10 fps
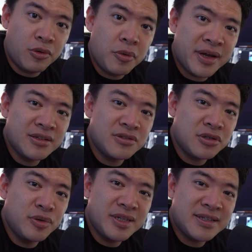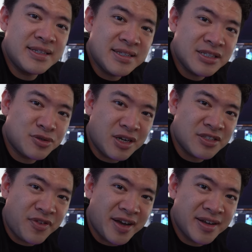What we can do in
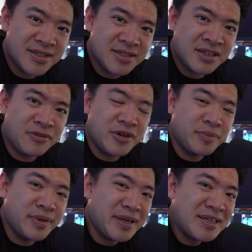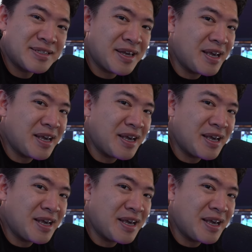decentralized finance can replace